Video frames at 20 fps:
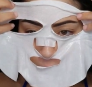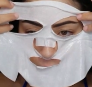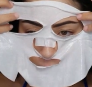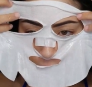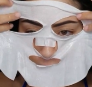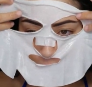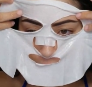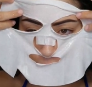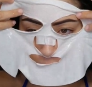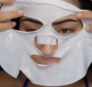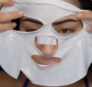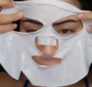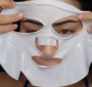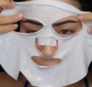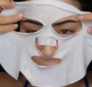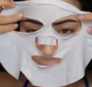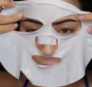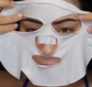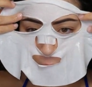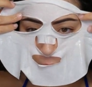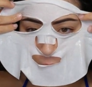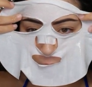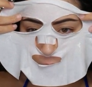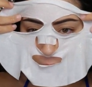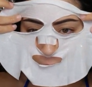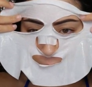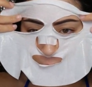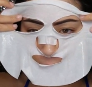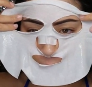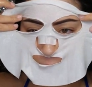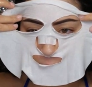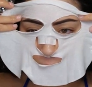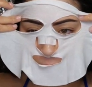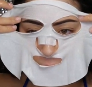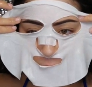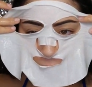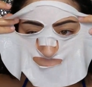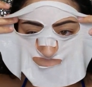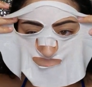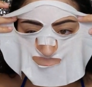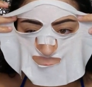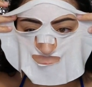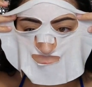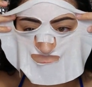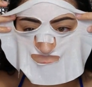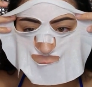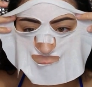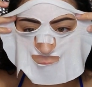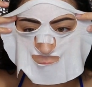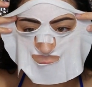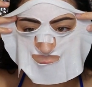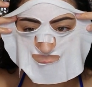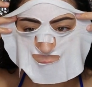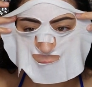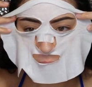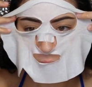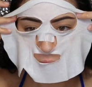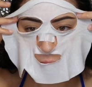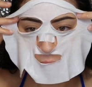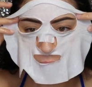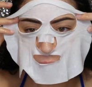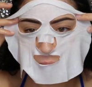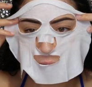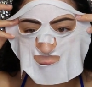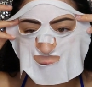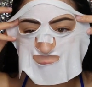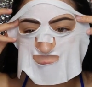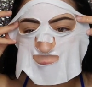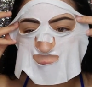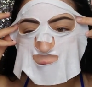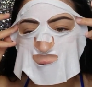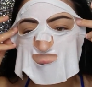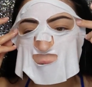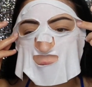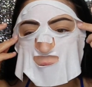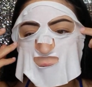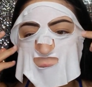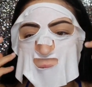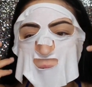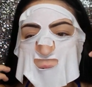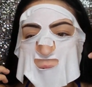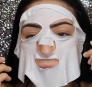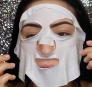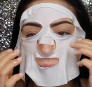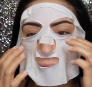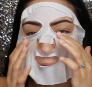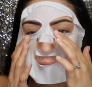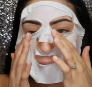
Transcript: okay, come on. Interesting stuff, we love that. All right.